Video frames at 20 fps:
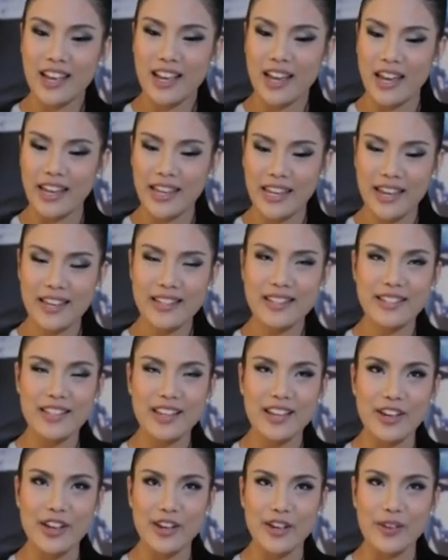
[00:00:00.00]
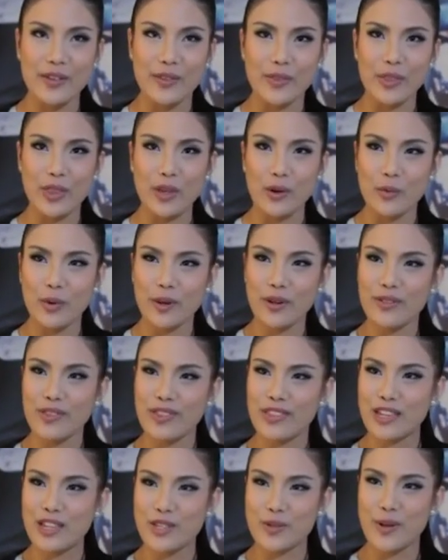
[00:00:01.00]
I guess that one of the
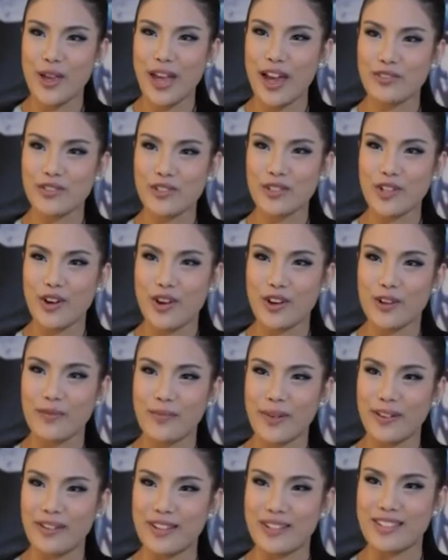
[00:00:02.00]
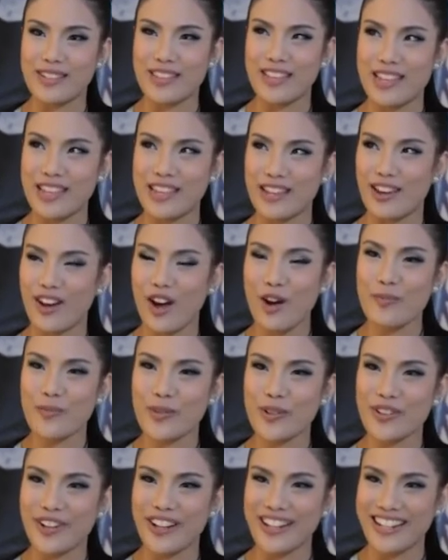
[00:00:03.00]
things we have to talk about is the
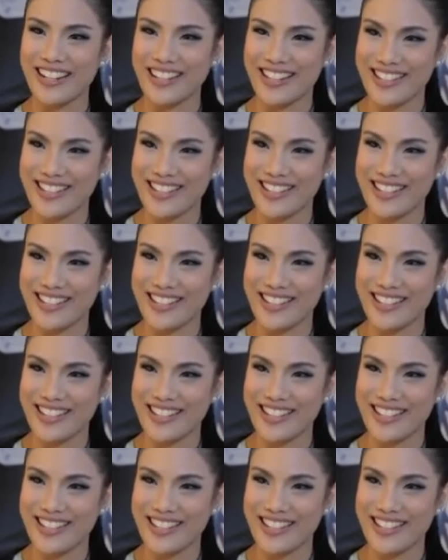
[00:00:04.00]
operating